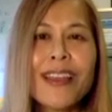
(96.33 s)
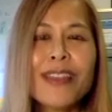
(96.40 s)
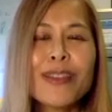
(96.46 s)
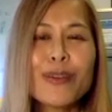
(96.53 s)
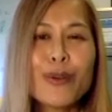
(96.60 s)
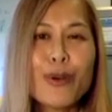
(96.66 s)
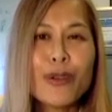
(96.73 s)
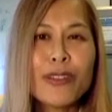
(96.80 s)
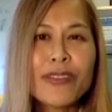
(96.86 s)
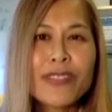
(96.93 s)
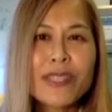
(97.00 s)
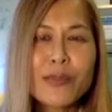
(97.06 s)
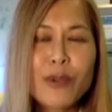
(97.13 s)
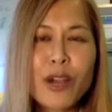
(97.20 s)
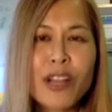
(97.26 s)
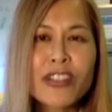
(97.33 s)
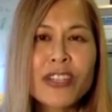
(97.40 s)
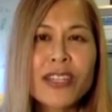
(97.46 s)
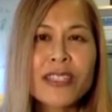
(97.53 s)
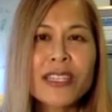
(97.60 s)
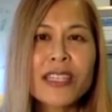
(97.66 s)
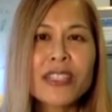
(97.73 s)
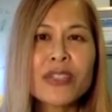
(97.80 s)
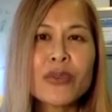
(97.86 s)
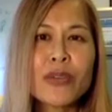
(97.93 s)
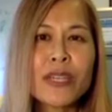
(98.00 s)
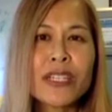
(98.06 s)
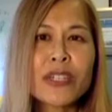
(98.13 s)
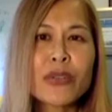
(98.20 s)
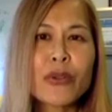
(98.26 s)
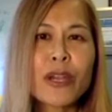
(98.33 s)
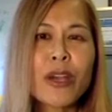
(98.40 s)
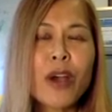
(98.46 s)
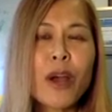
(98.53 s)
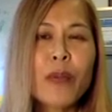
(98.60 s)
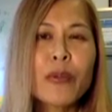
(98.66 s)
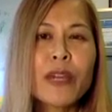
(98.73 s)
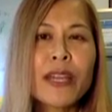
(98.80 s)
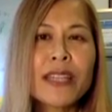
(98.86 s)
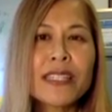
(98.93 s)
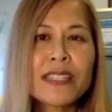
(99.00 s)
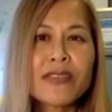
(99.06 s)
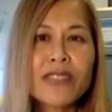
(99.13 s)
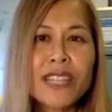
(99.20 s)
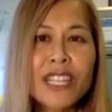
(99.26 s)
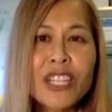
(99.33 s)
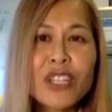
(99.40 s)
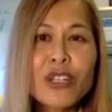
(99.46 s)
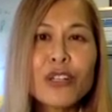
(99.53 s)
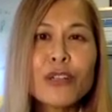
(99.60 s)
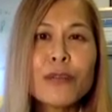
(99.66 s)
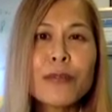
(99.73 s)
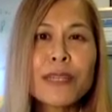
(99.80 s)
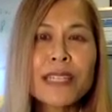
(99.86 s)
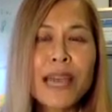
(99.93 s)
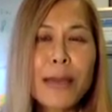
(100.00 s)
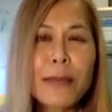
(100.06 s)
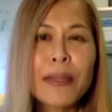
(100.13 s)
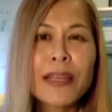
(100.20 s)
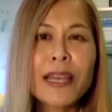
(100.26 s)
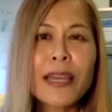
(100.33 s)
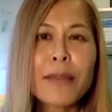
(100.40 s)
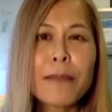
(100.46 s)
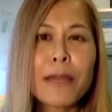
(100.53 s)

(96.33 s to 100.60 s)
The goal of this project is to integrate comprehensive clinical, metabolite,